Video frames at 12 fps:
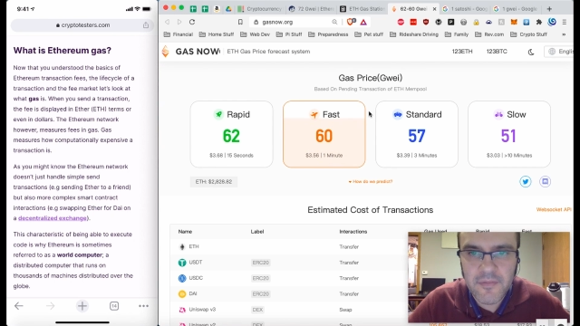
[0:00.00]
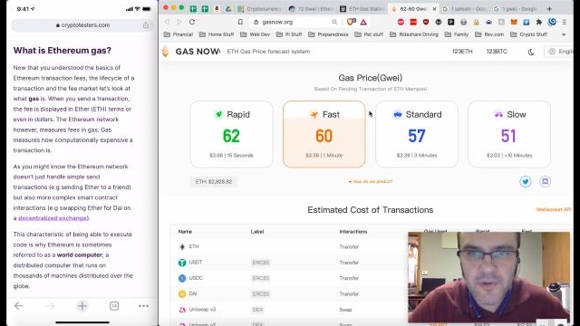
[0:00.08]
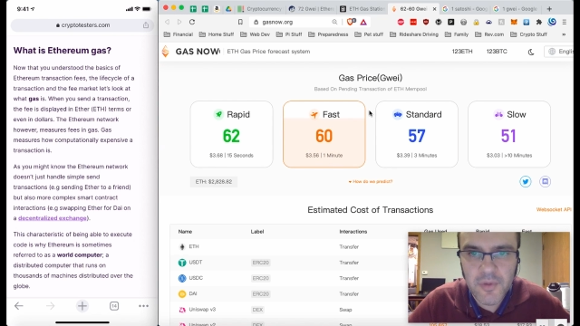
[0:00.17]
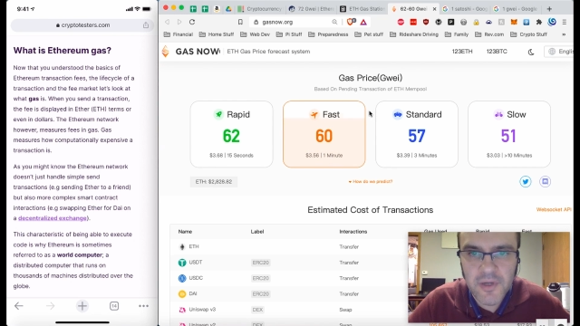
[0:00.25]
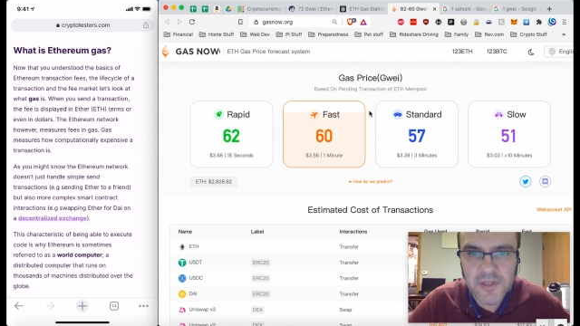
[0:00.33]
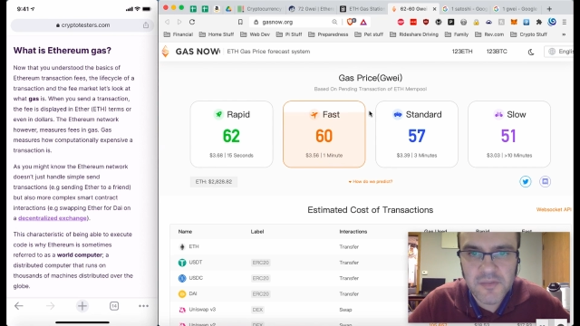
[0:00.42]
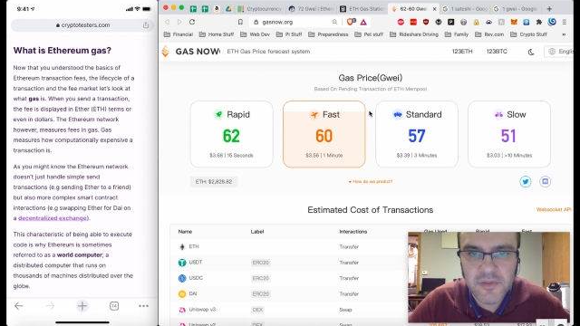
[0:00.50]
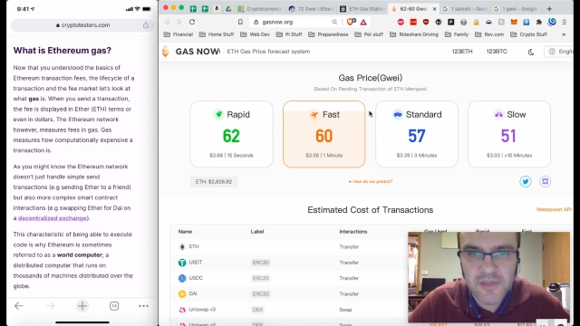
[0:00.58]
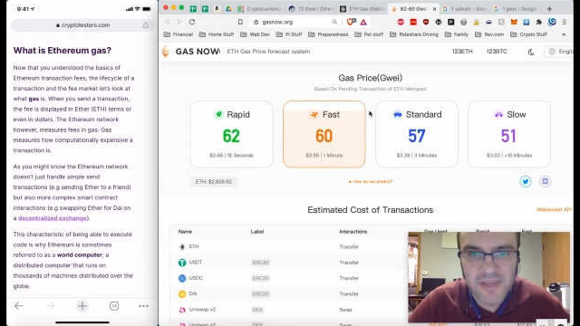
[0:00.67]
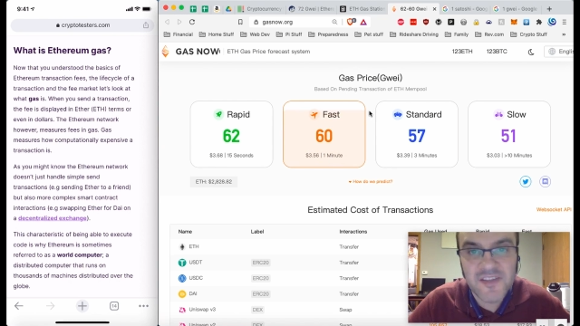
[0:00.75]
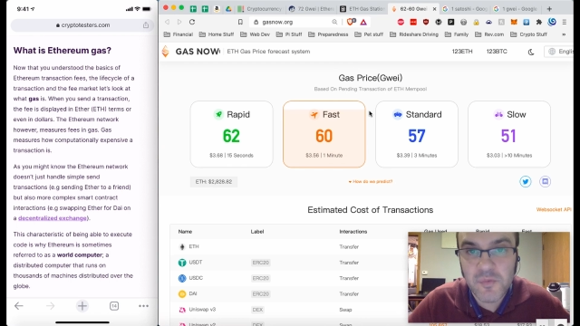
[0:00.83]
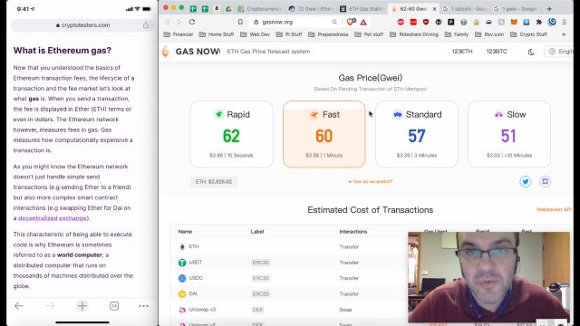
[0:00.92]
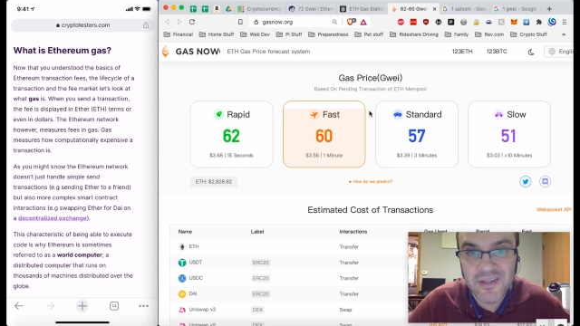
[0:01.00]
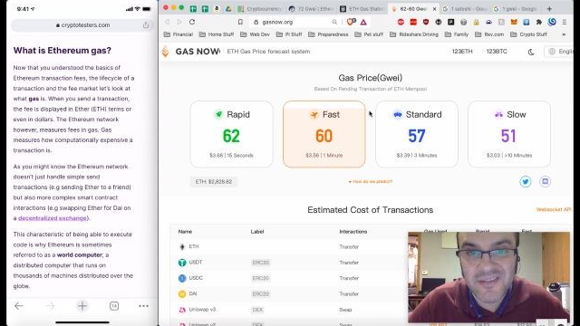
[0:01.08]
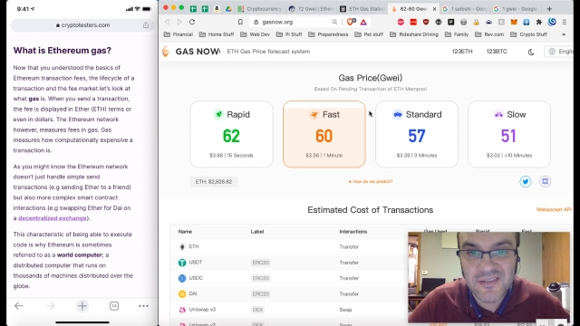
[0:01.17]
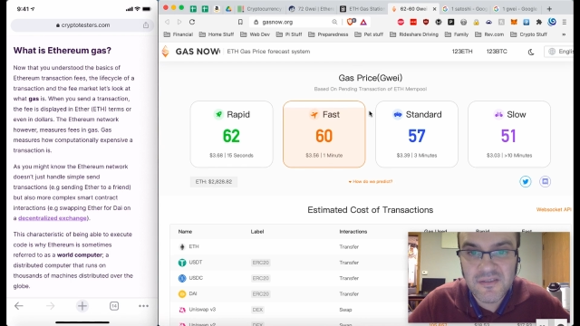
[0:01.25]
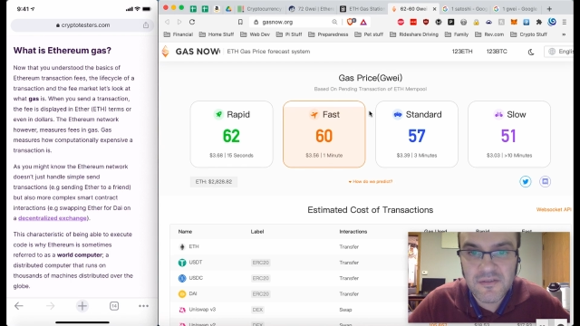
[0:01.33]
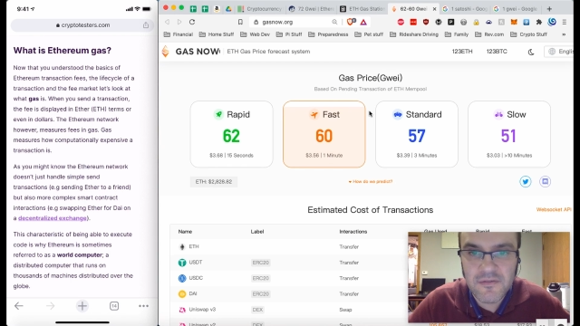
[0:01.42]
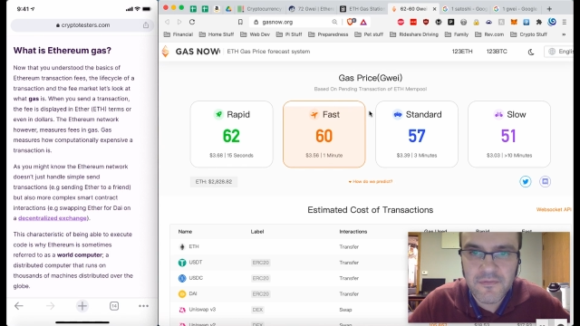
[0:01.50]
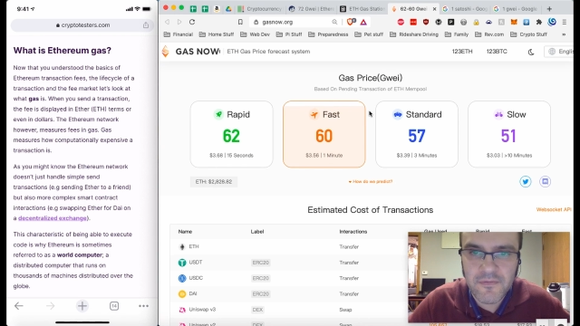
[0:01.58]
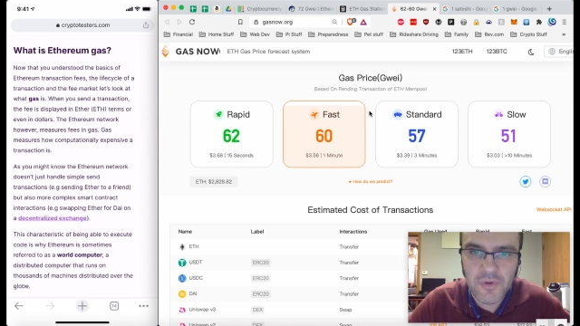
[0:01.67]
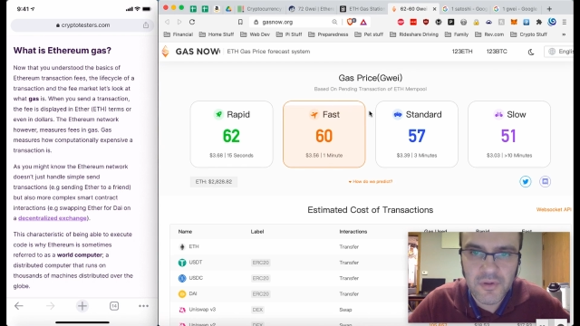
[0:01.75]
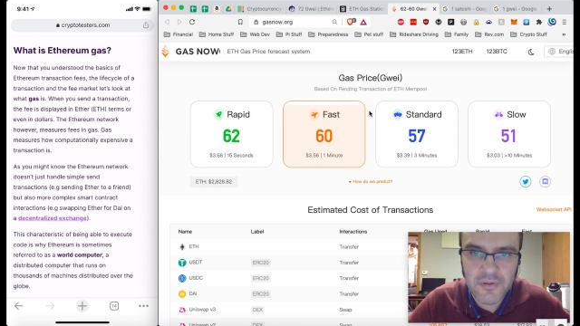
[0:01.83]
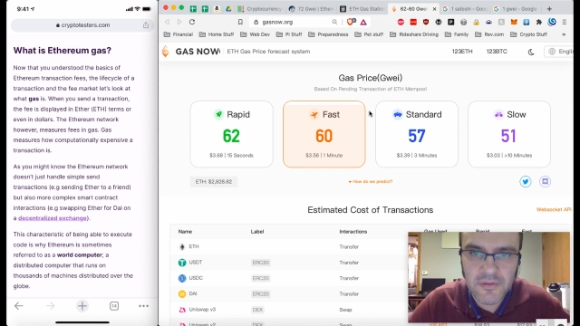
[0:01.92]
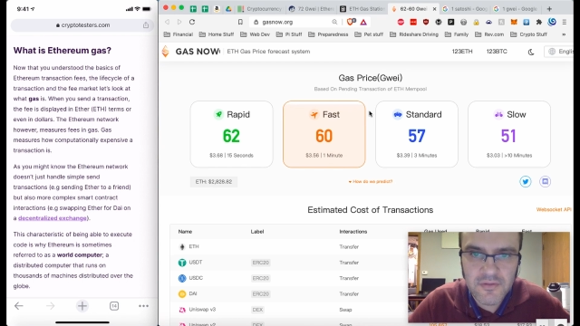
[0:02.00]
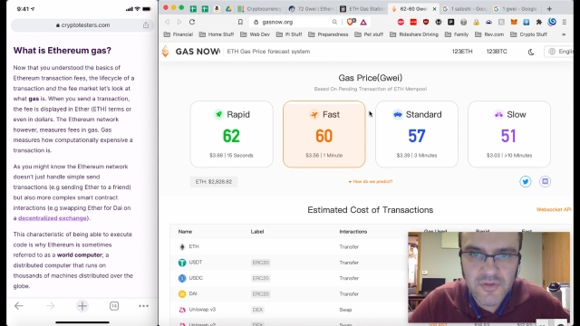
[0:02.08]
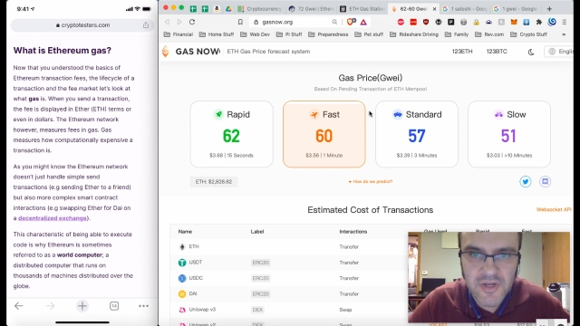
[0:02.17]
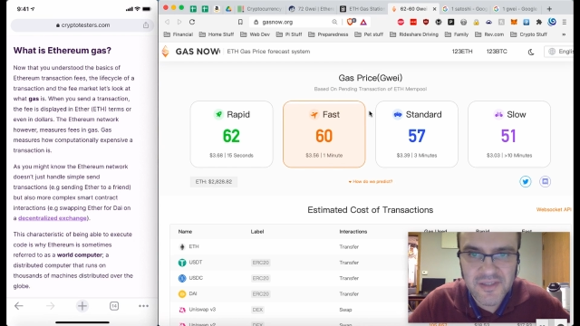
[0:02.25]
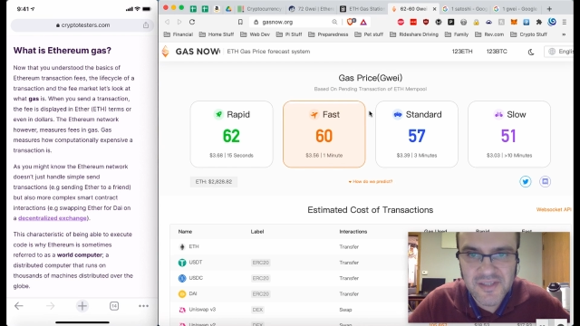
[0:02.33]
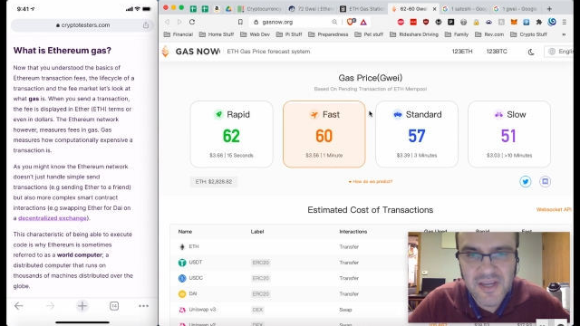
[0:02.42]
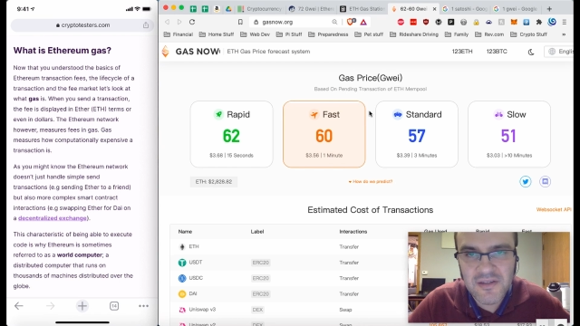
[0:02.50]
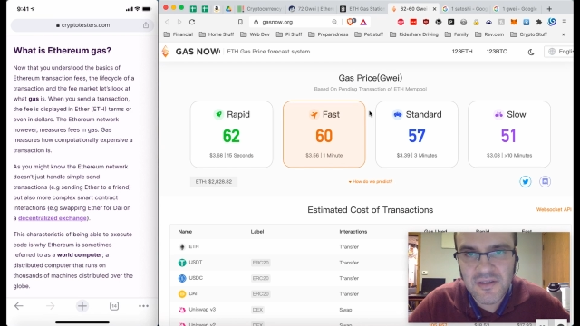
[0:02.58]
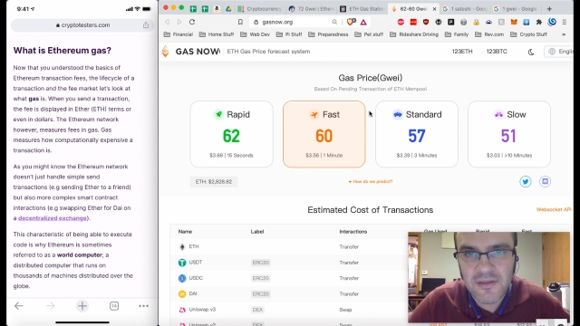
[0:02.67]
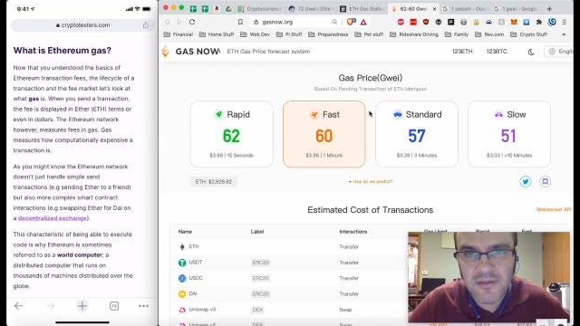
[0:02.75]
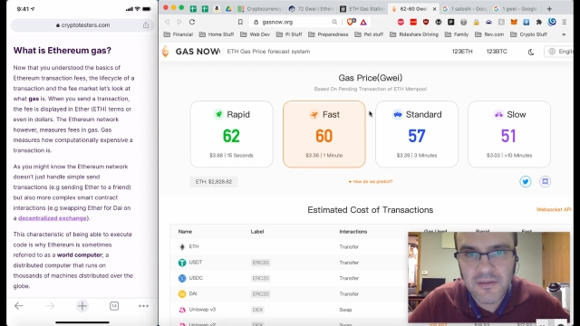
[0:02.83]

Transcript: approximate gas prices for transacting